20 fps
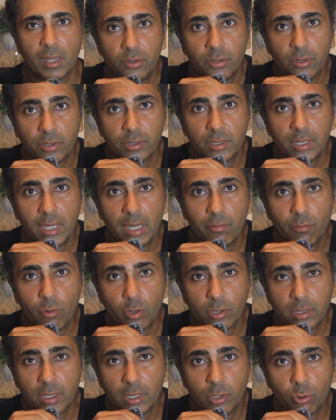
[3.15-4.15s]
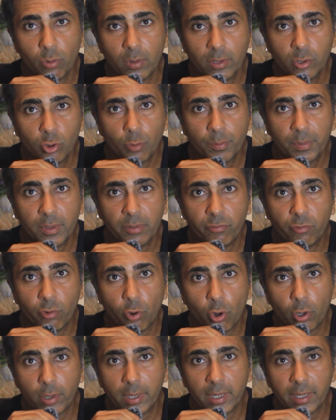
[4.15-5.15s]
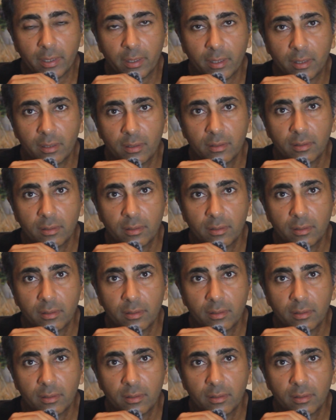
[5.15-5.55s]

Thursday was the US Open draw day.